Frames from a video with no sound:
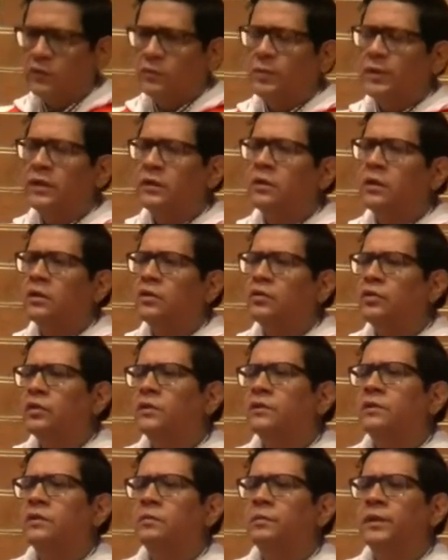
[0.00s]
to speak
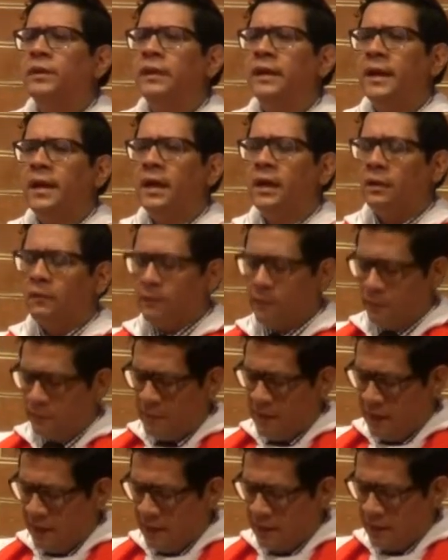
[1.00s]
not just on
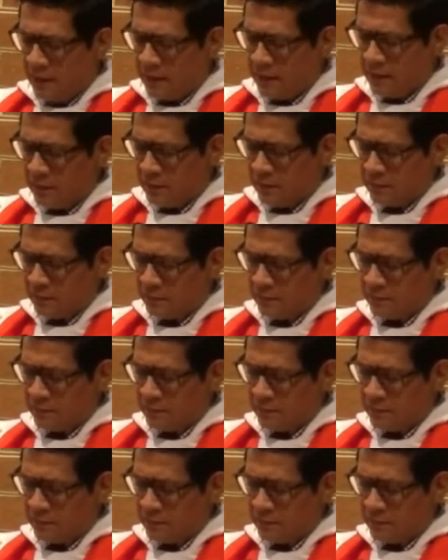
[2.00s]
behalf of God,